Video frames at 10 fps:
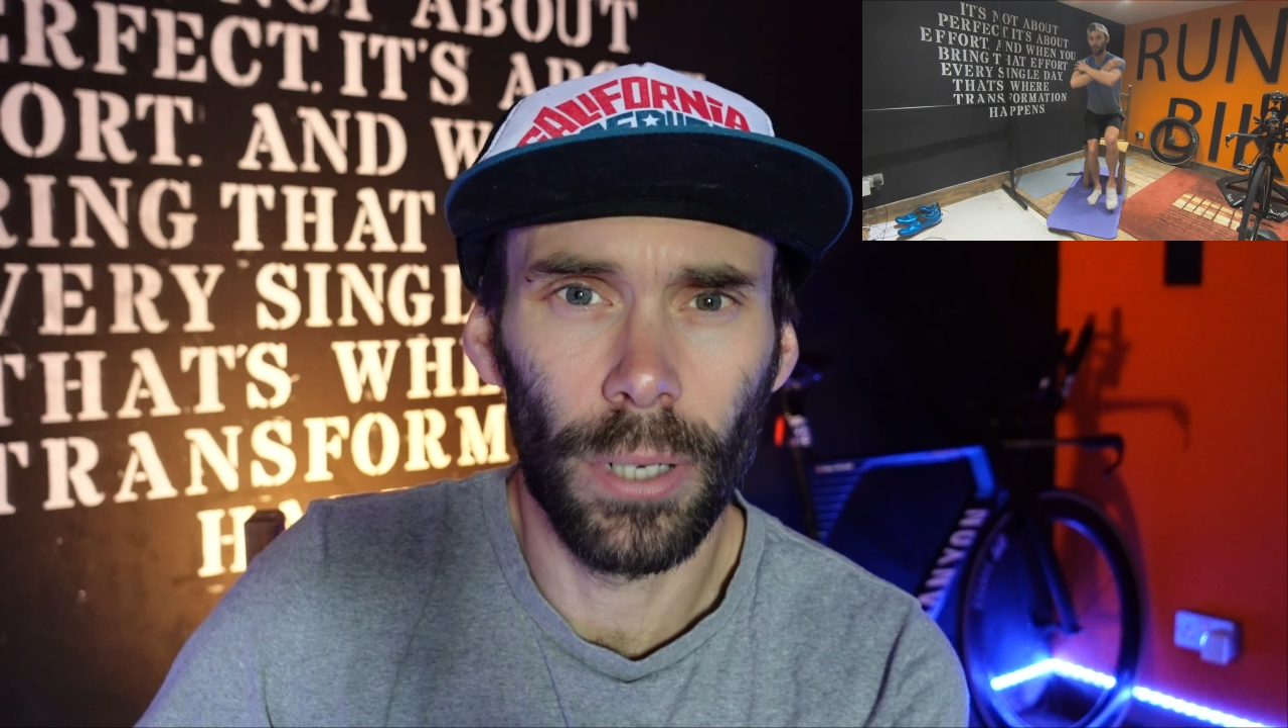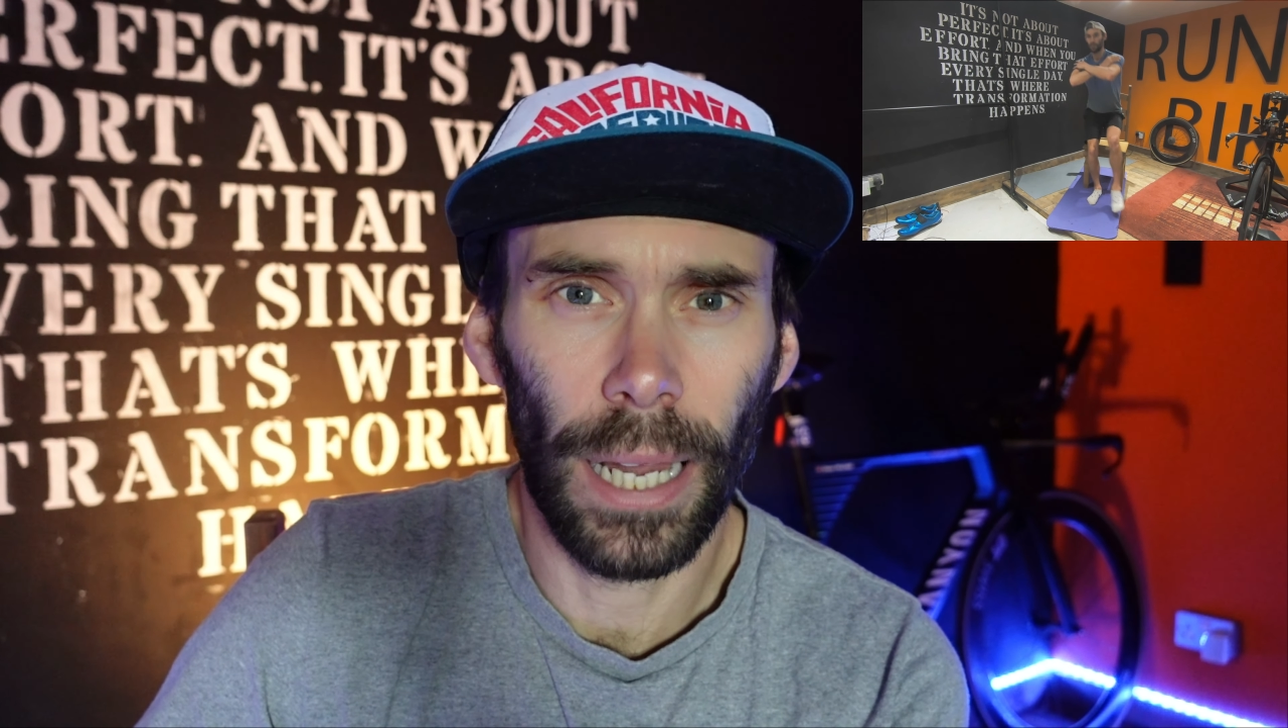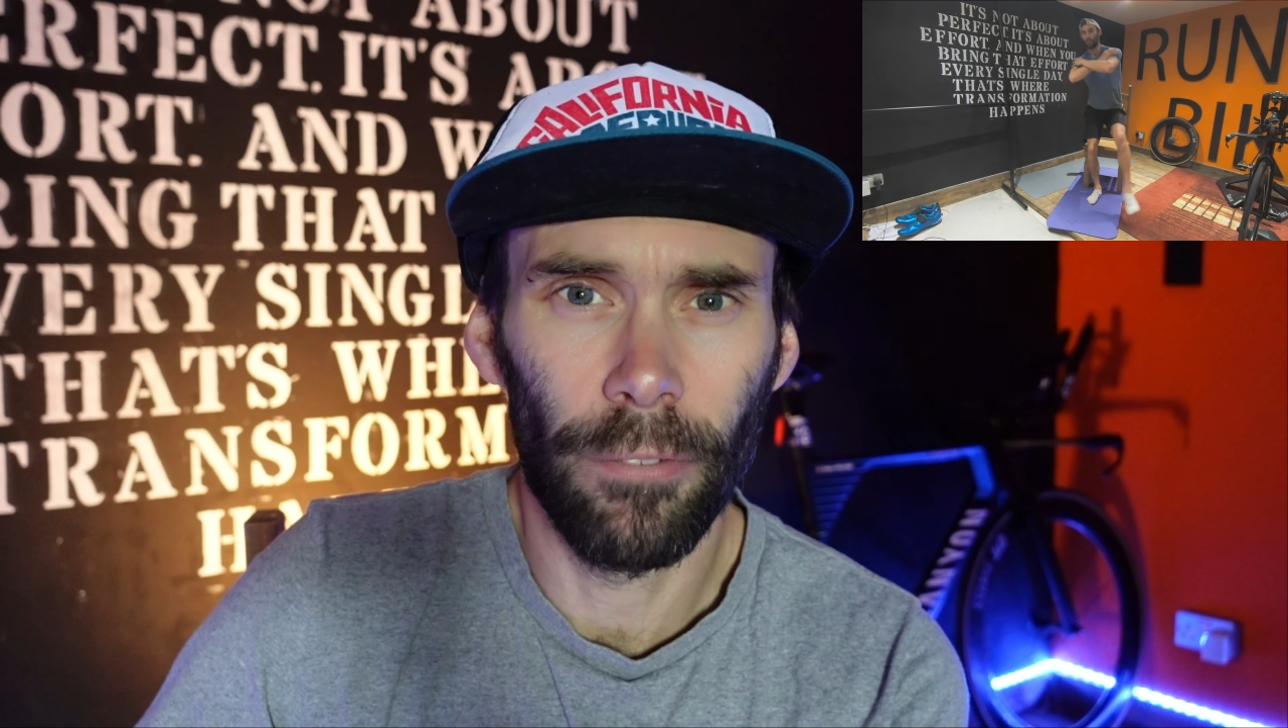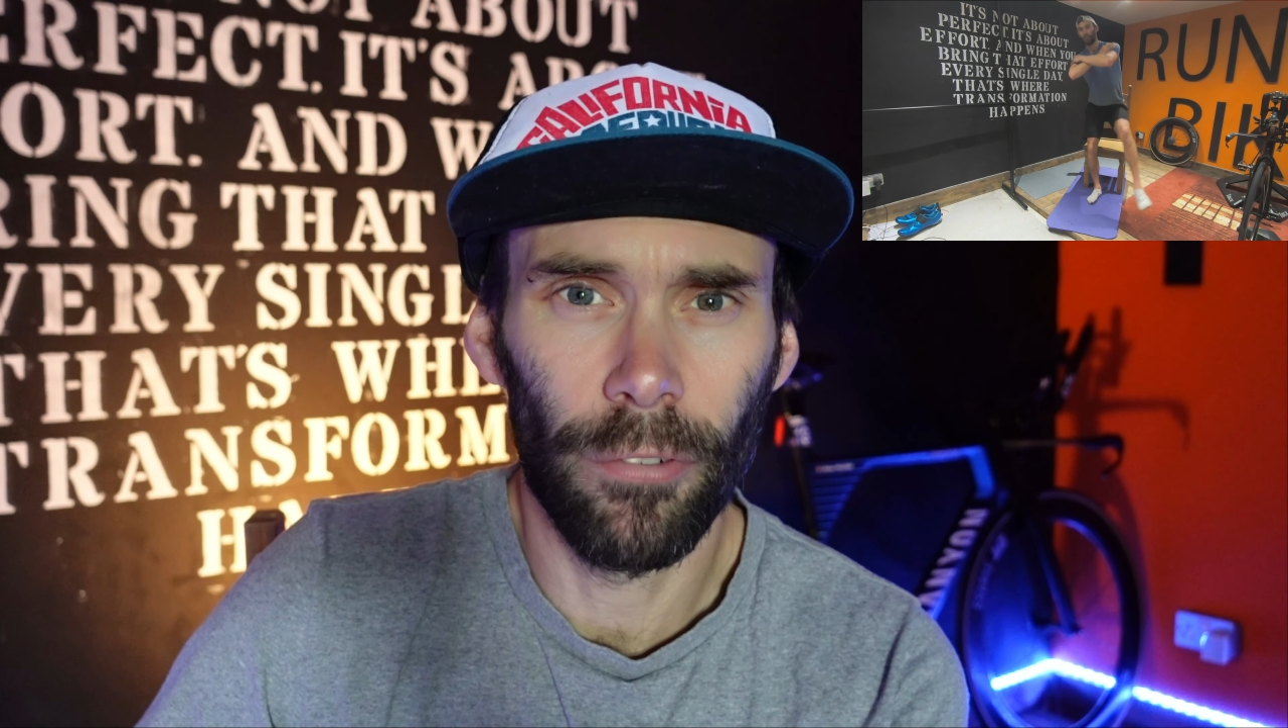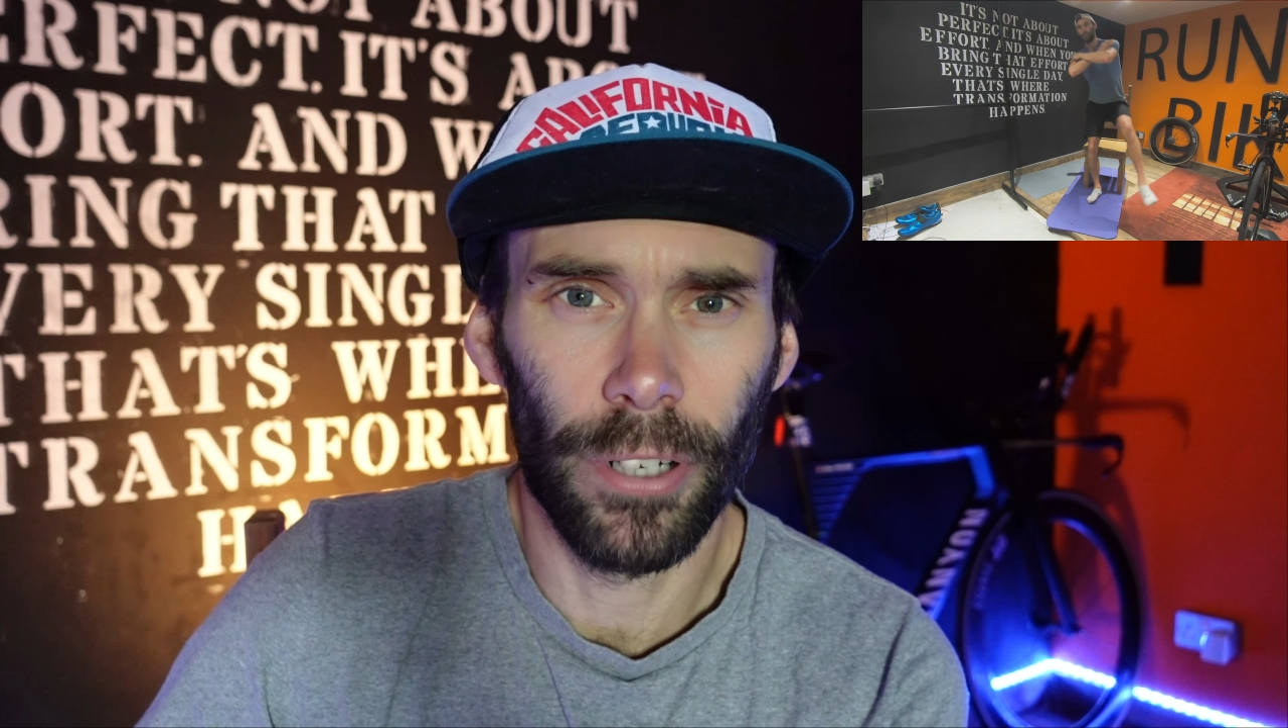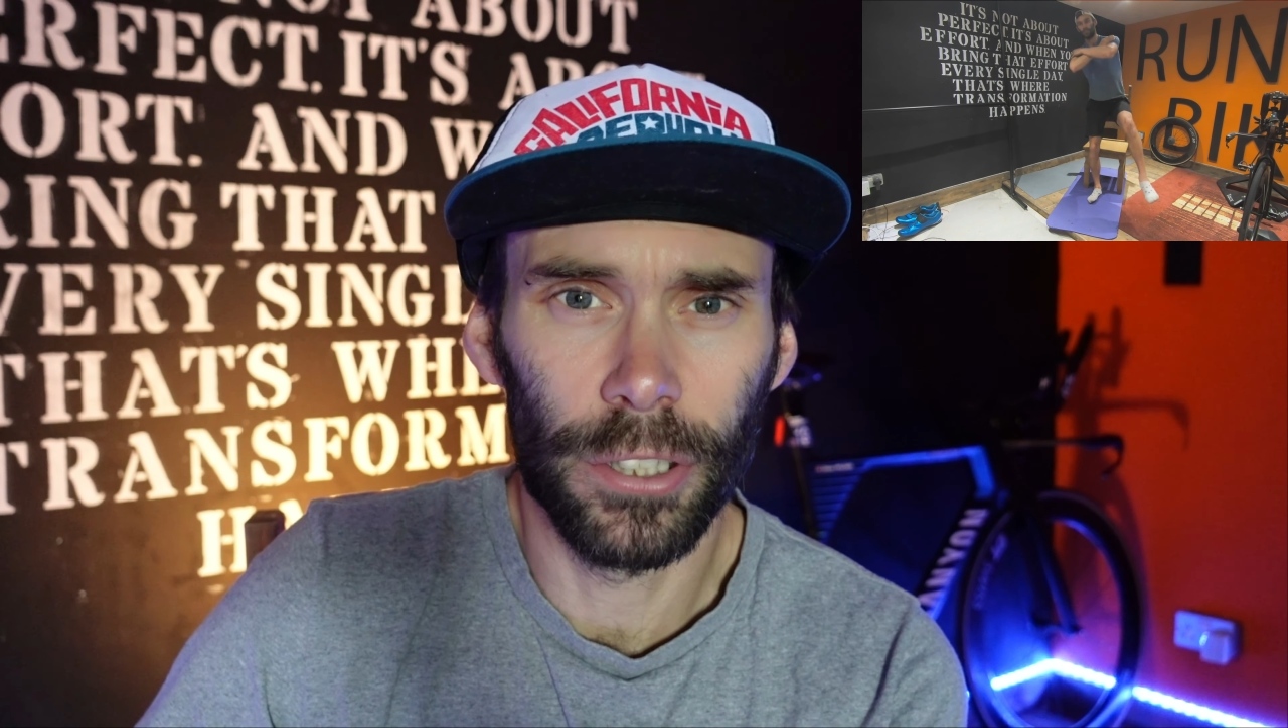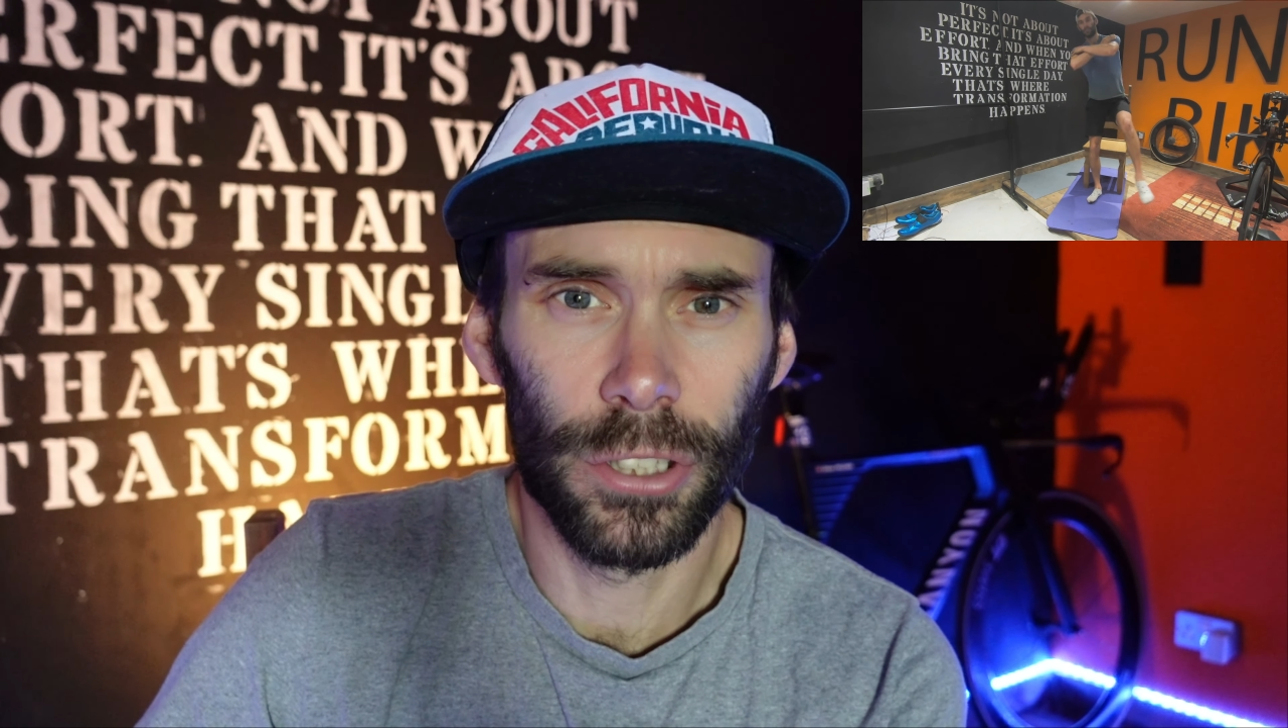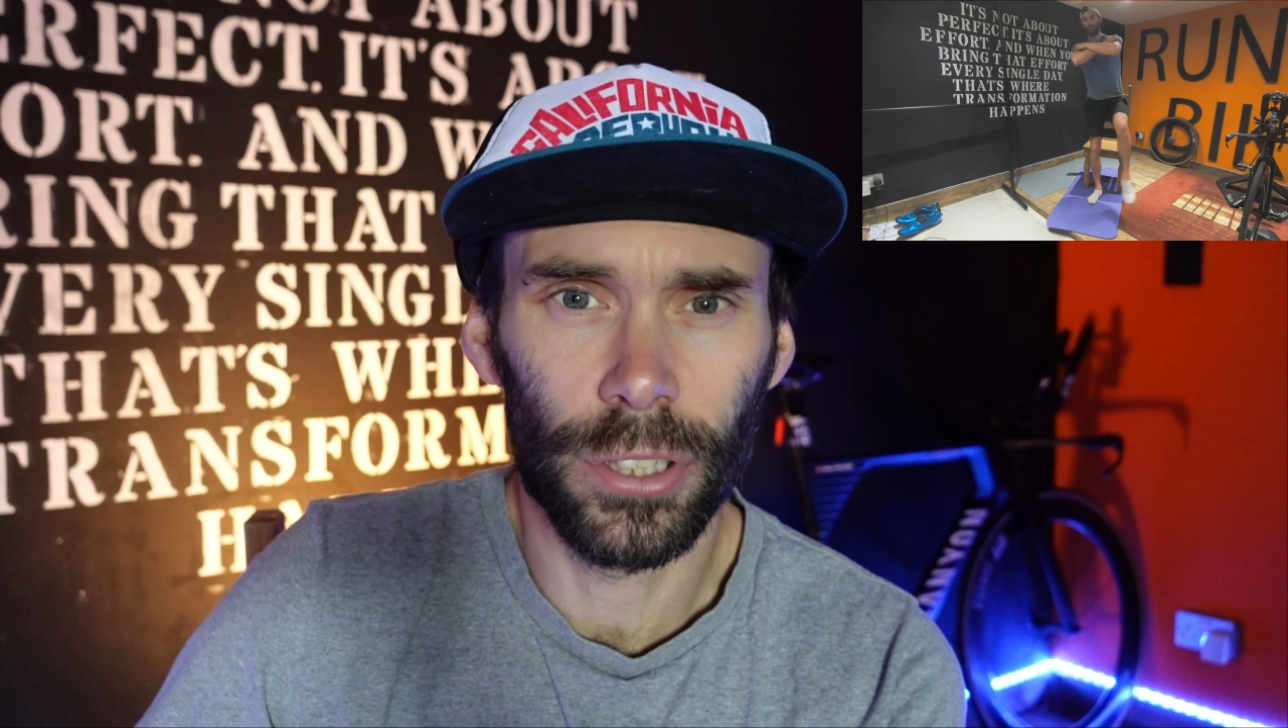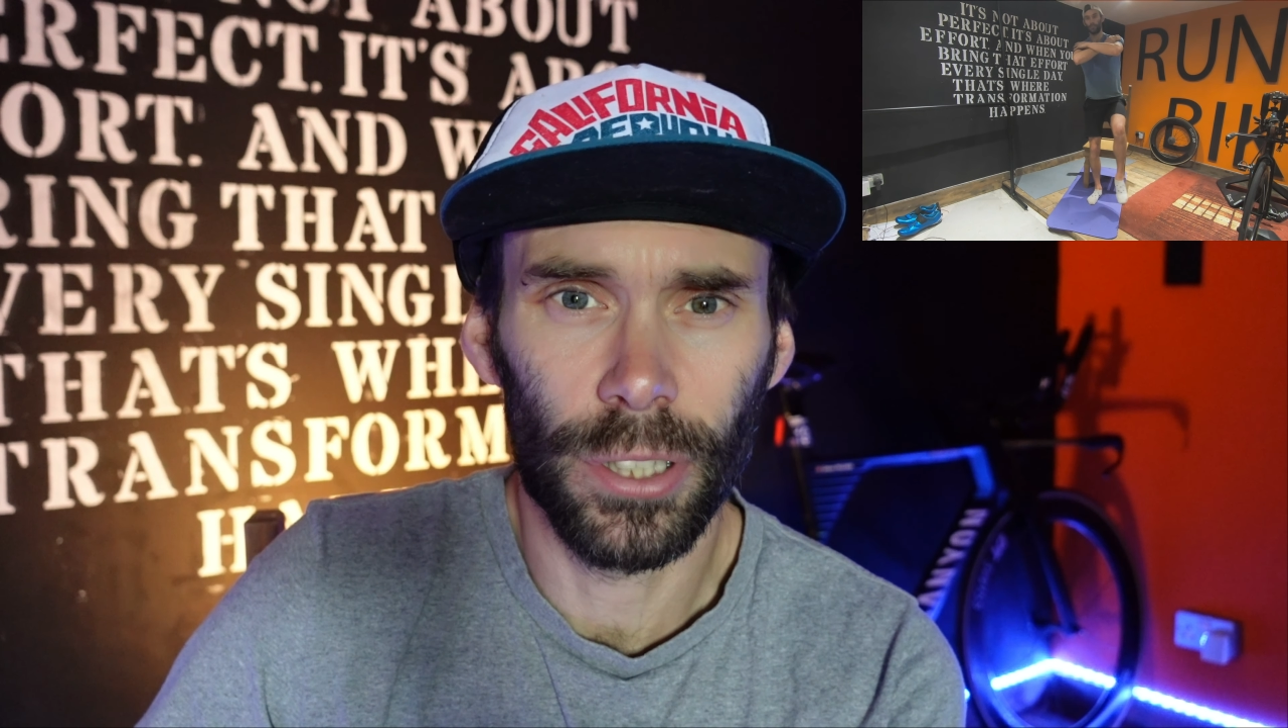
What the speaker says: average.